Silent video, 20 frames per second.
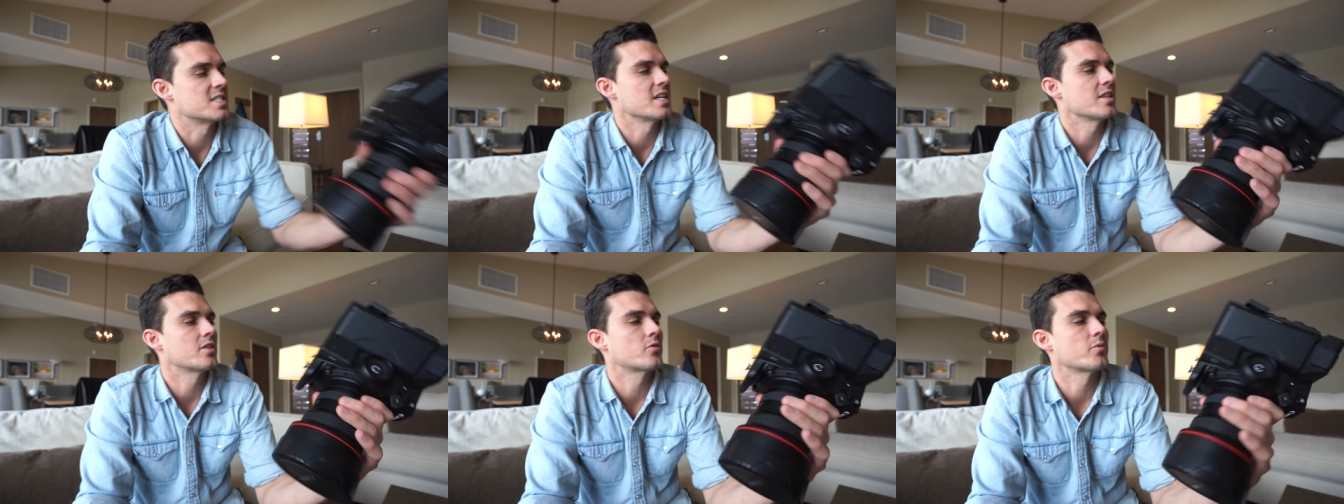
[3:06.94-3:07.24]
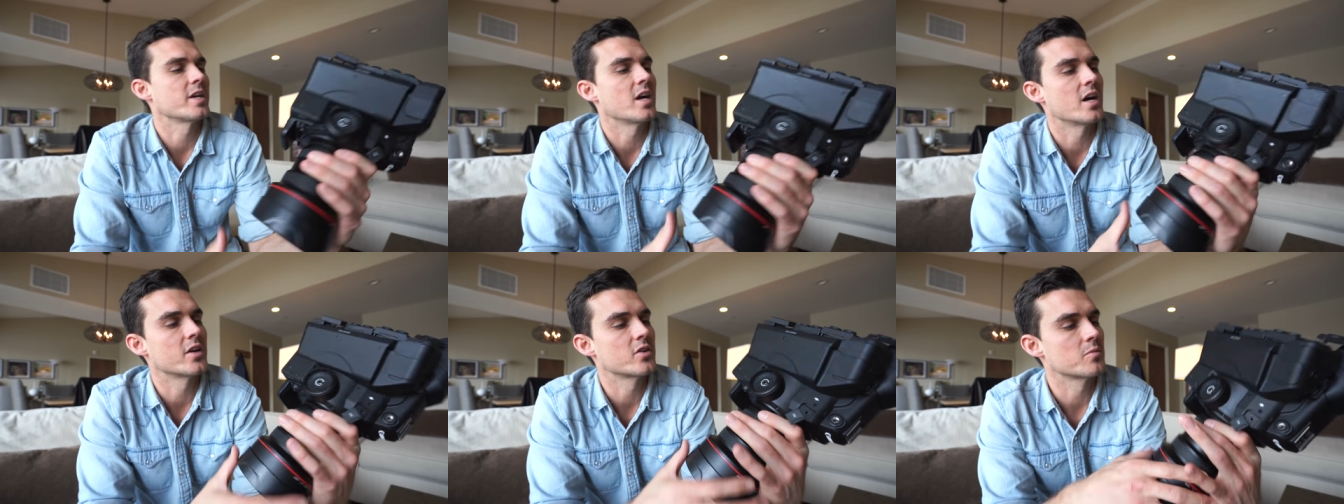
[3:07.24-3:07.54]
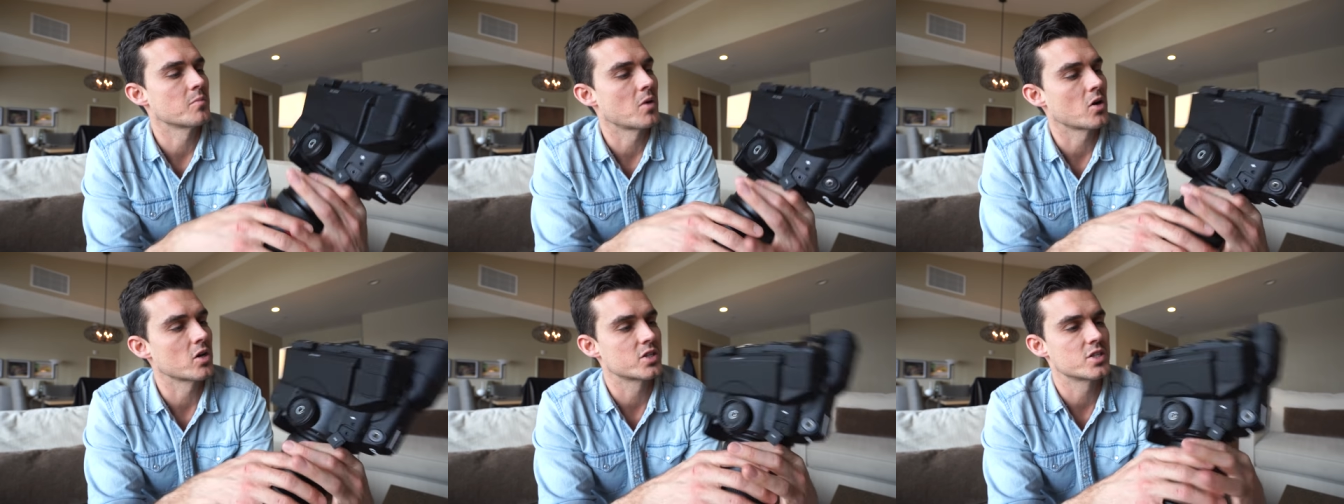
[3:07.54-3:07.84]

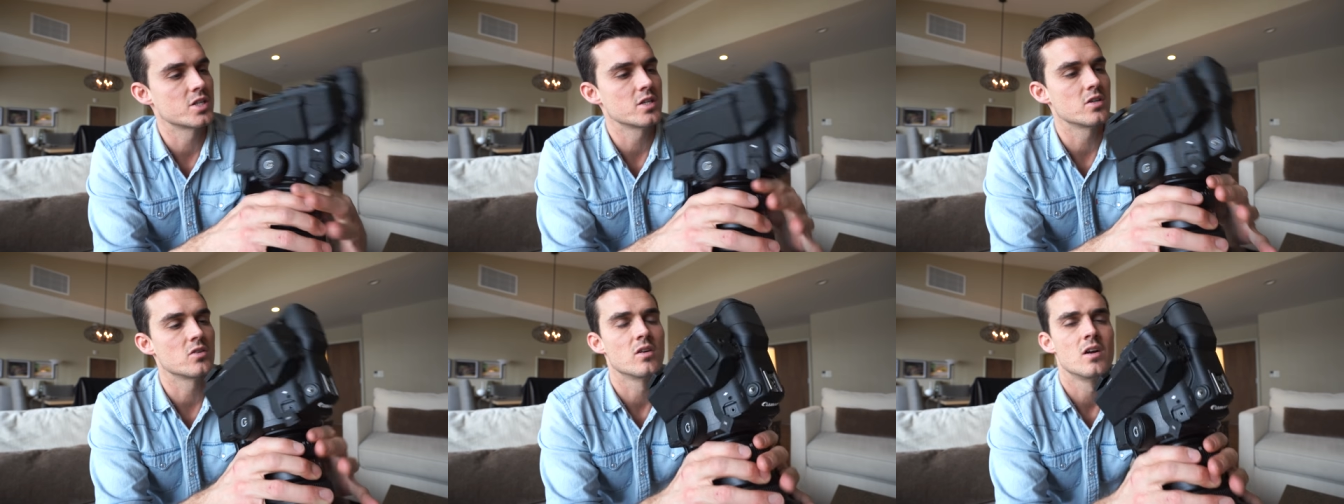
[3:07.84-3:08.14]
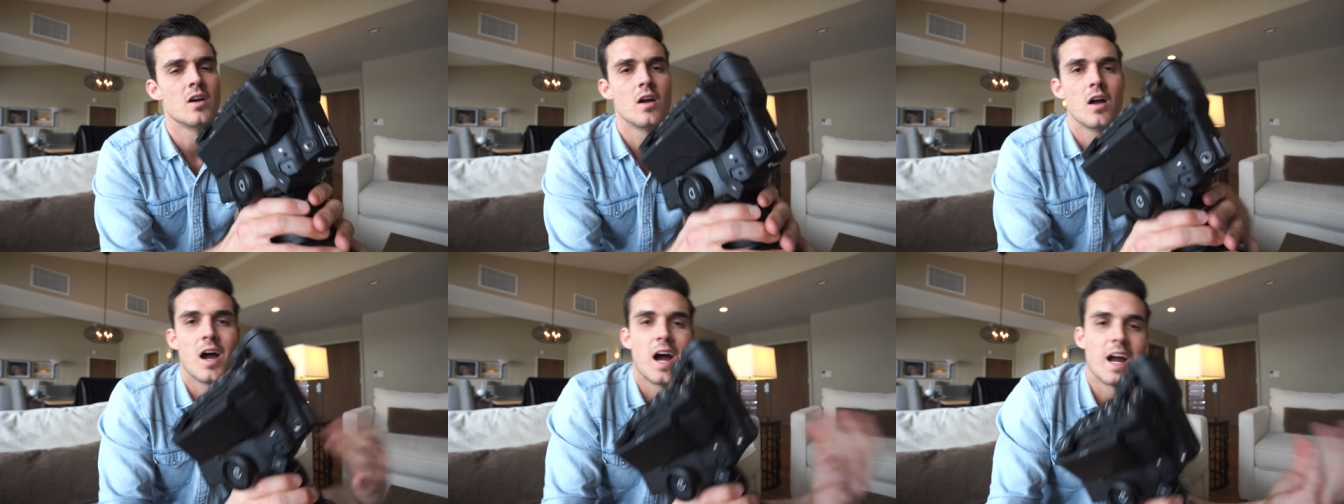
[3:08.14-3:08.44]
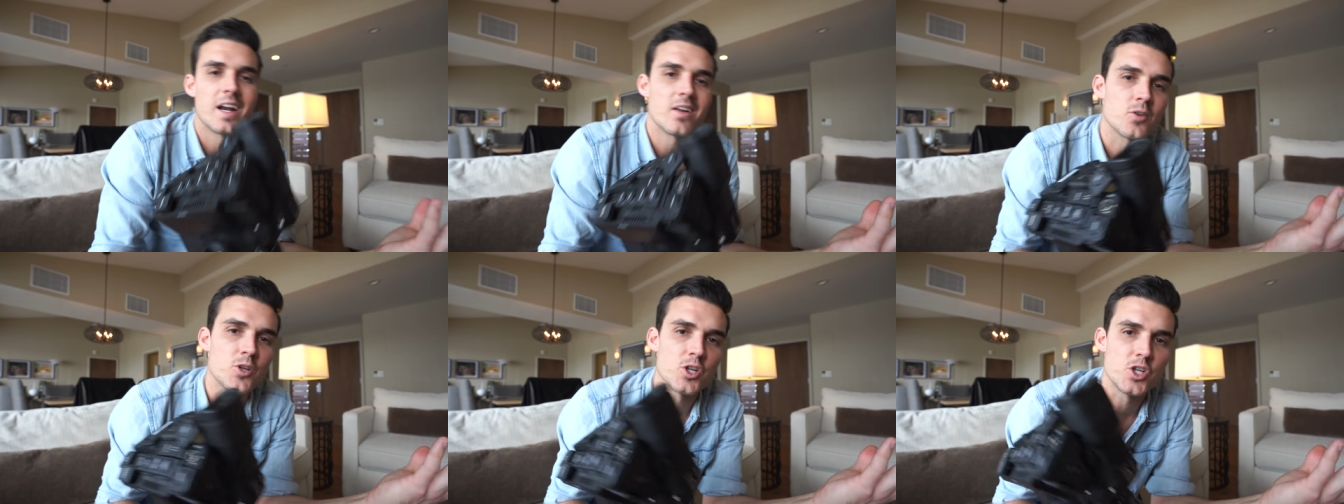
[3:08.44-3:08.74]
C300 Mark II,
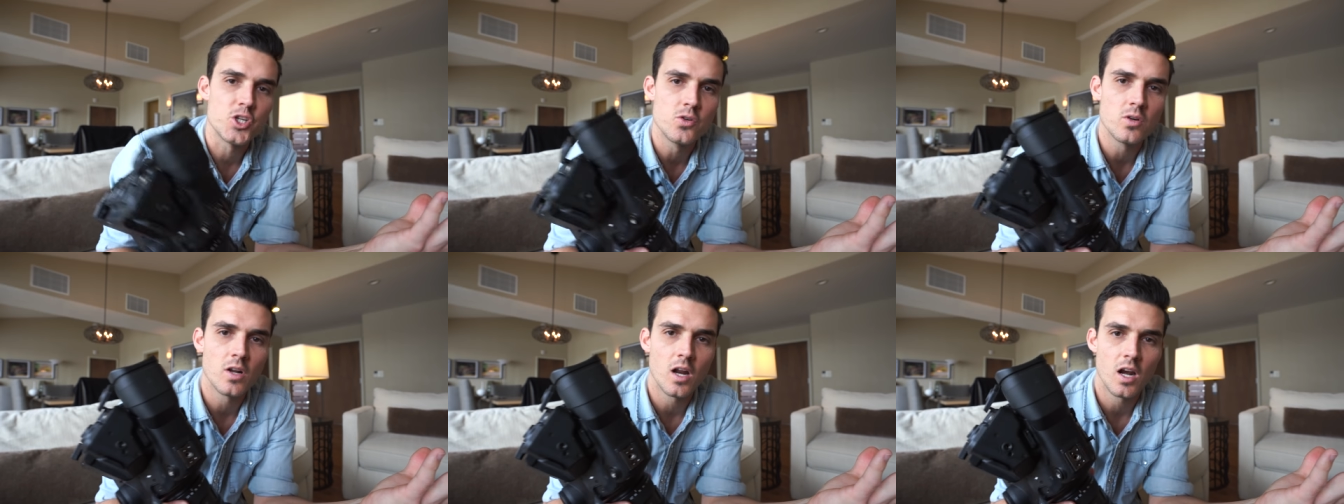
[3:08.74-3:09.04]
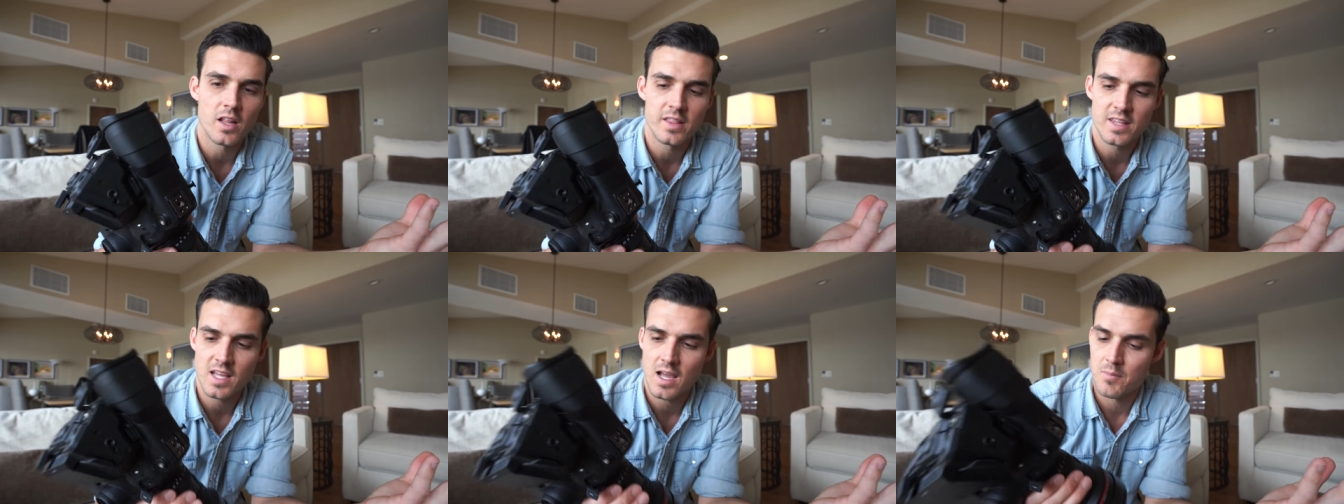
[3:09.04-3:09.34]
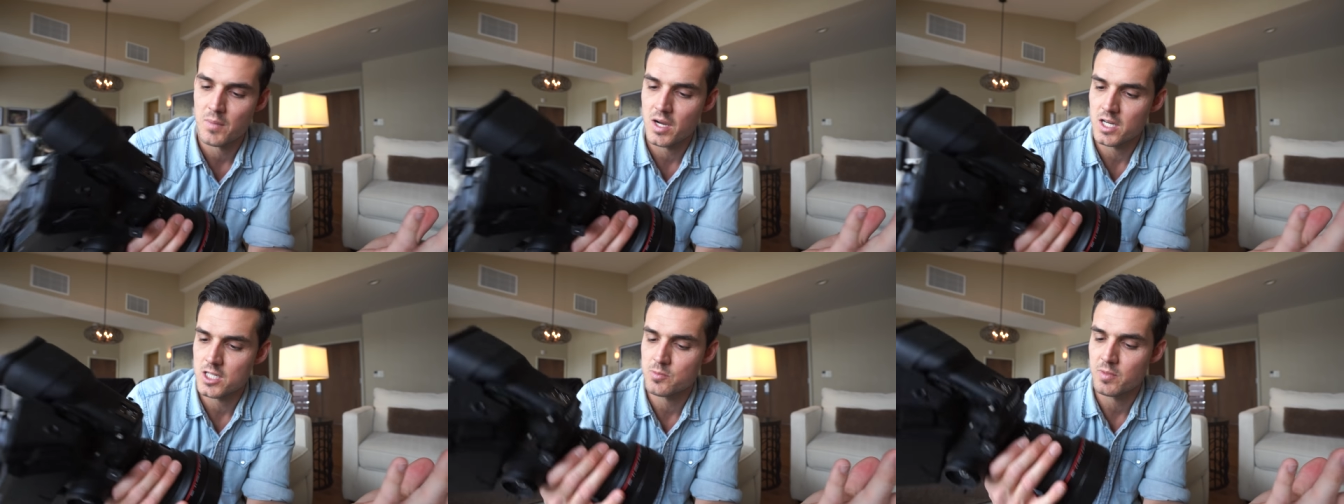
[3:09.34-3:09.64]
I don't shoot on it
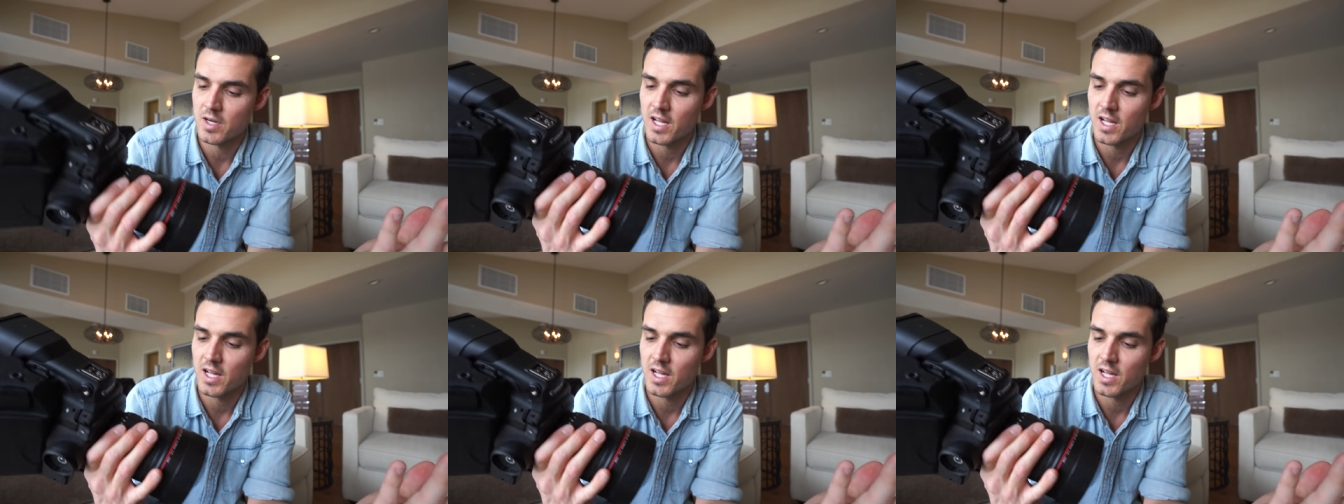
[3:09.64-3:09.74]
that much,